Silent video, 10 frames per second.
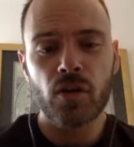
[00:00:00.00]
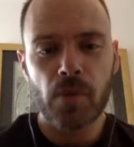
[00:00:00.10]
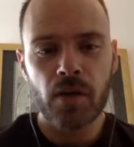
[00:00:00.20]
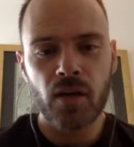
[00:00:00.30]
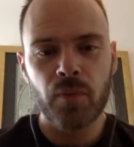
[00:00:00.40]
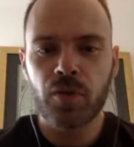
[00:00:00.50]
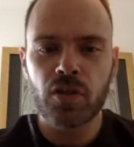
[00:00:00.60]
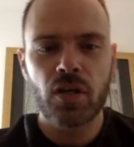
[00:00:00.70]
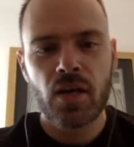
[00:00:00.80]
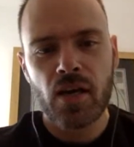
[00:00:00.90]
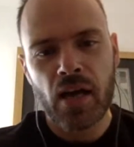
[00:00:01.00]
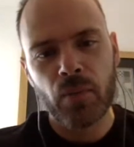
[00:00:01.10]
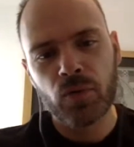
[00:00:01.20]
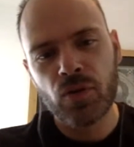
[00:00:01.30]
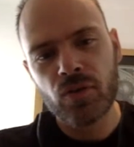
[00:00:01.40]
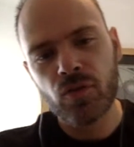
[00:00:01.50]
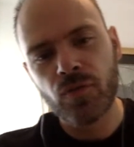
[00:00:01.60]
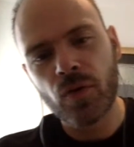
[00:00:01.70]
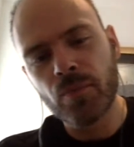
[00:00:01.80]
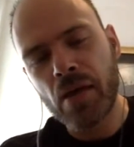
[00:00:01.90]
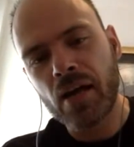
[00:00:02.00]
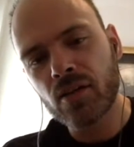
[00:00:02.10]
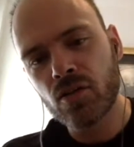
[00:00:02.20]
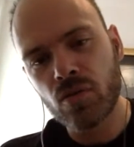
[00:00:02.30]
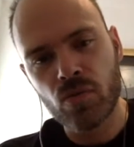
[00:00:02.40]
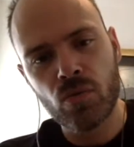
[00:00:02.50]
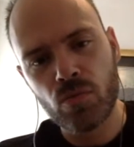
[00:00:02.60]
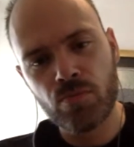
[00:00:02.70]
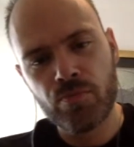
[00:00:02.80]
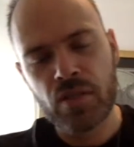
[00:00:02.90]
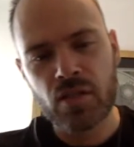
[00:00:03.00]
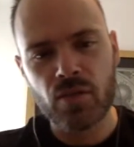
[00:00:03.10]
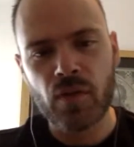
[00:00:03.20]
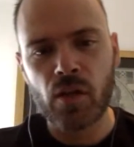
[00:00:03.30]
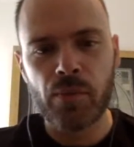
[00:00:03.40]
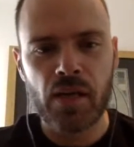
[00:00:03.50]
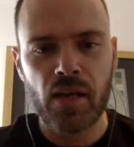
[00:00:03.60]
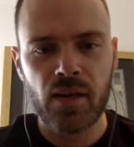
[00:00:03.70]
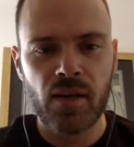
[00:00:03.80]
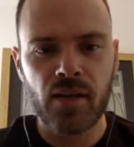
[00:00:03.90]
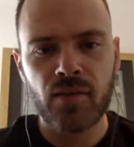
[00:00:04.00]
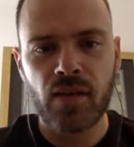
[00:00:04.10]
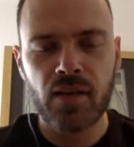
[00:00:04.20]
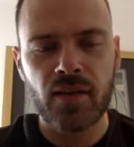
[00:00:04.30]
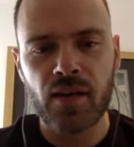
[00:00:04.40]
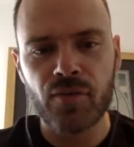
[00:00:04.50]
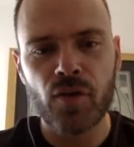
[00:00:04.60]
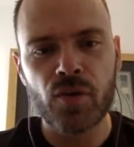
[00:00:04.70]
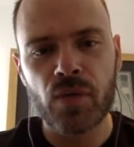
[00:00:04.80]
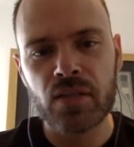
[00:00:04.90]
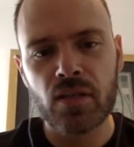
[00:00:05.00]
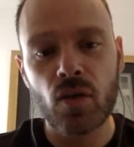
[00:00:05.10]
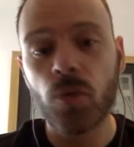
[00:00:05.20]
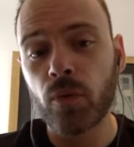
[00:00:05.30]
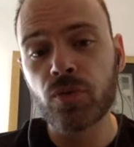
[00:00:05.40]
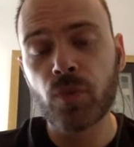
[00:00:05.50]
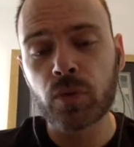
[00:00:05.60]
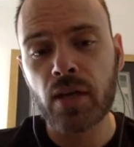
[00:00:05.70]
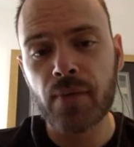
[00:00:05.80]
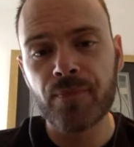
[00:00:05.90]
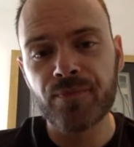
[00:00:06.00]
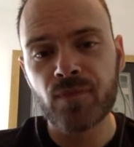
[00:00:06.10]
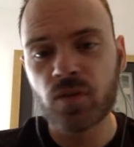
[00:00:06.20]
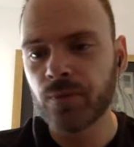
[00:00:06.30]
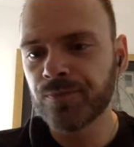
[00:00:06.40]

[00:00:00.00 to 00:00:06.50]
a marketing push, I will divert back to business development and kind of fundraising almost full time. So,